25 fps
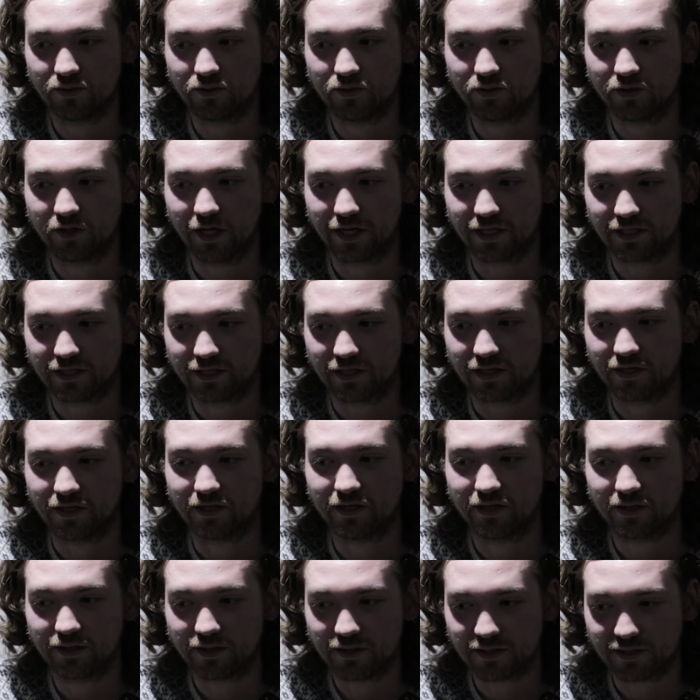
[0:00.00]
like
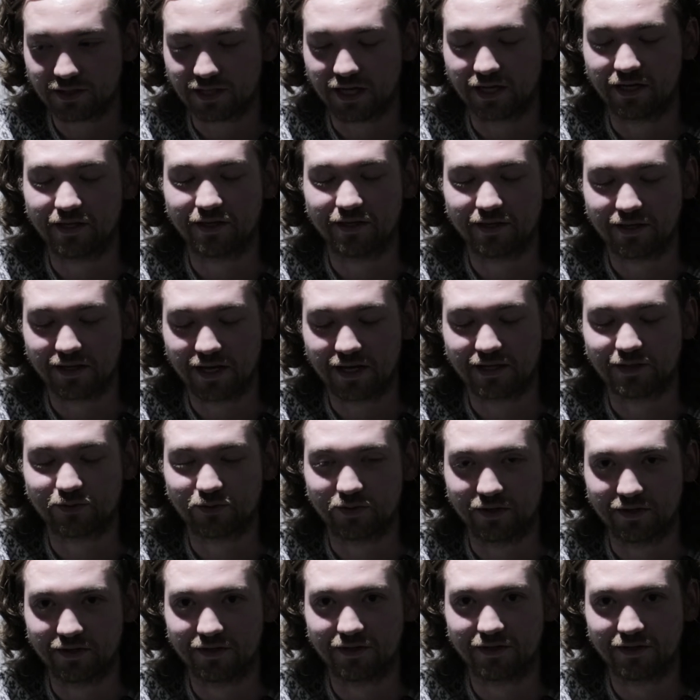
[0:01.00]
to say that's
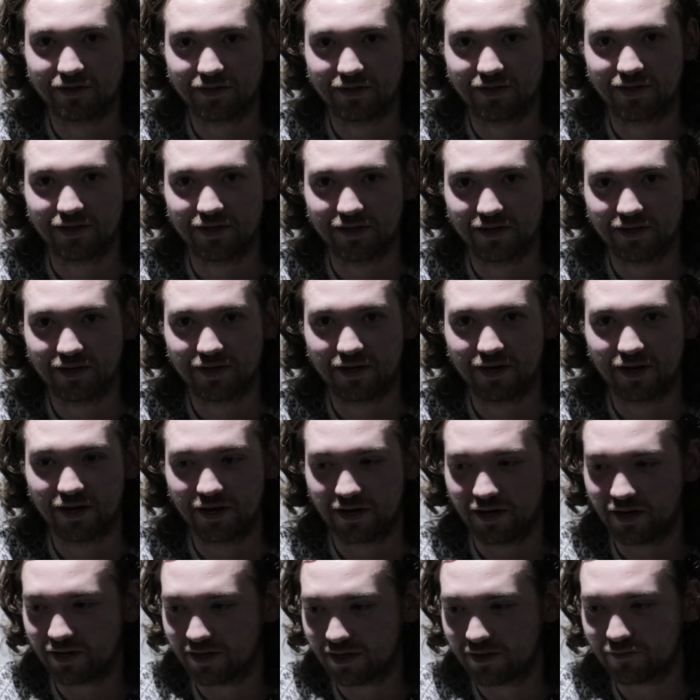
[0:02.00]
one that
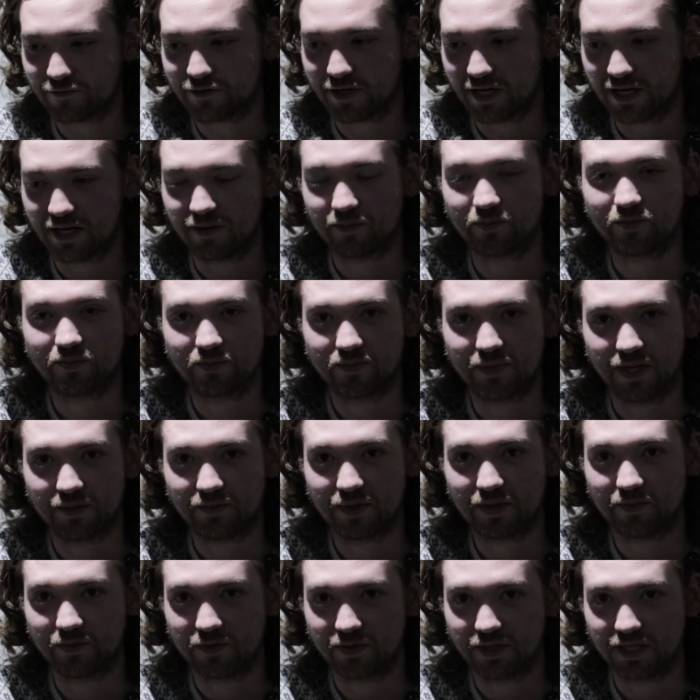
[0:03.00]
I'd love to hear
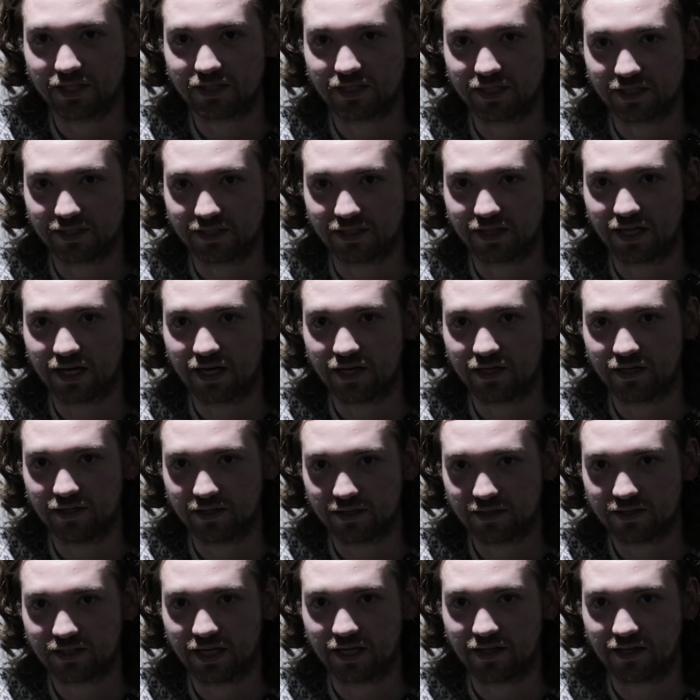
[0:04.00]
like people listening to that
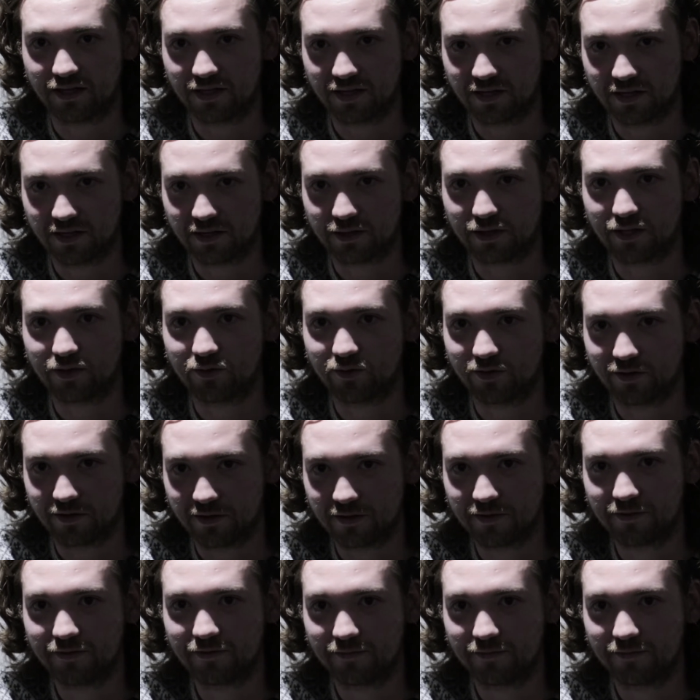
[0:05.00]
and saying they like that one.